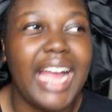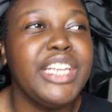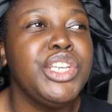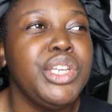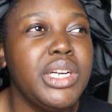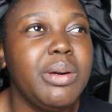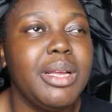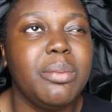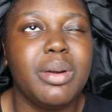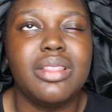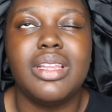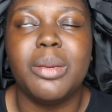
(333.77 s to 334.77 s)
I knew it,
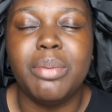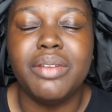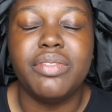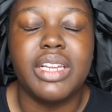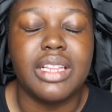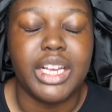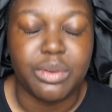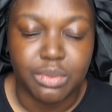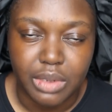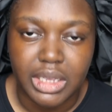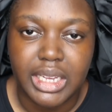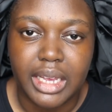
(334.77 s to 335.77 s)
but the epiphany like
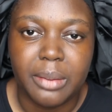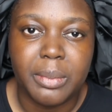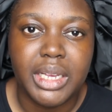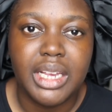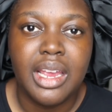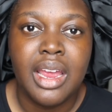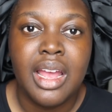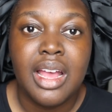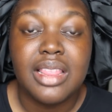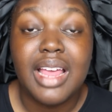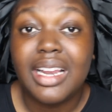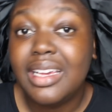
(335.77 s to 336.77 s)
really hit me
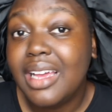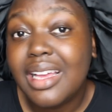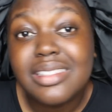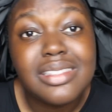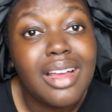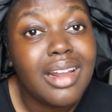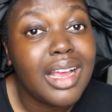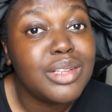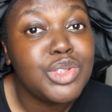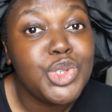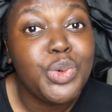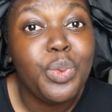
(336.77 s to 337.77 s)
that he has not
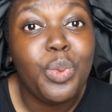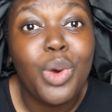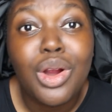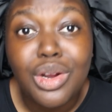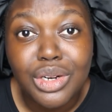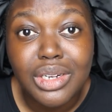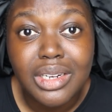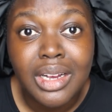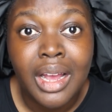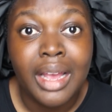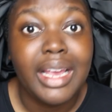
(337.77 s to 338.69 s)
had to work.